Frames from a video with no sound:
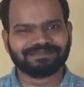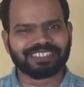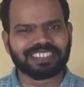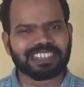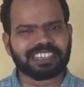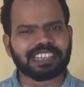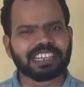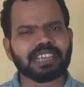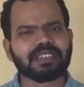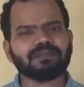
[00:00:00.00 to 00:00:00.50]

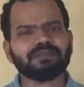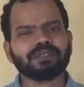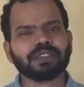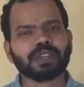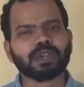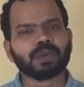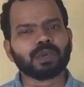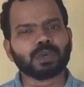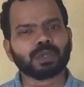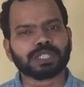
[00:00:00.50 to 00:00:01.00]

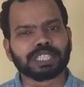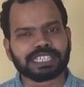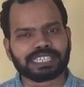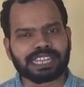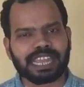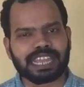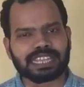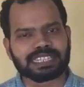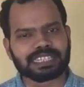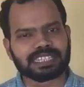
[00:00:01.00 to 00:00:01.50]
Review the
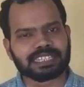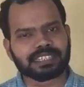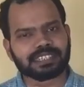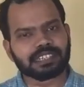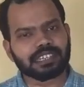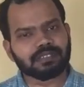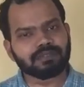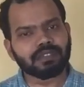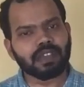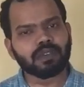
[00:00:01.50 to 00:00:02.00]
text,
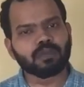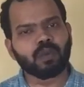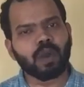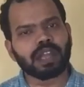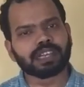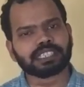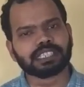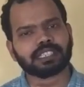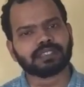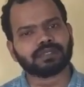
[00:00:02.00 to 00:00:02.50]
review
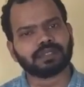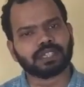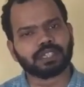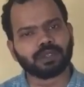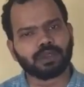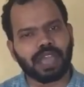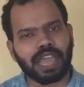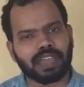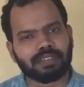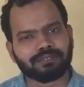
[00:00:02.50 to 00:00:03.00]
whatever
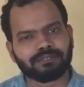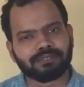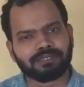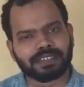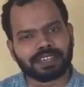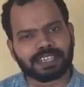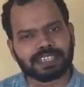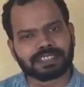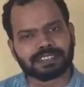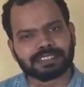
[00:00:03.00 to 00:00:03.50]
you have
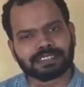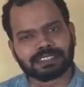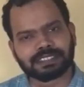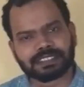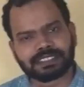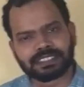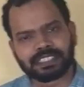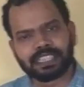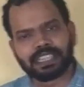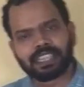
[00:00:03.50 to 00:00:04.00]

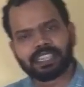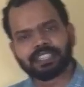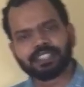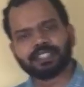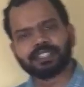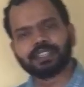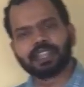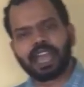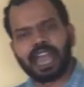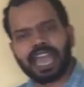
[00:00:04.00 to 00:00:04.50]
learned
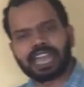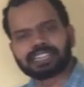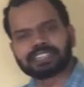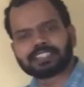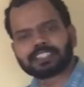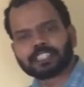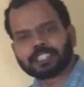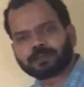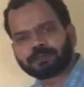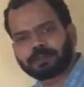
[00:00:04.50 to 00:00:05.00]

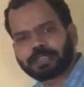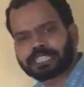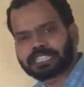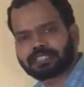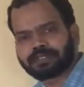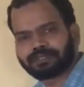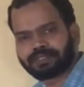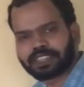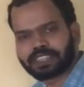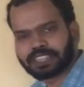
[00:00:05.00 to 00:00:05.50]
at
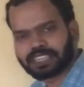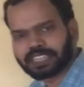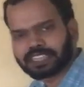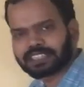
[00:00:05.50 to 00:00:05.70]
specific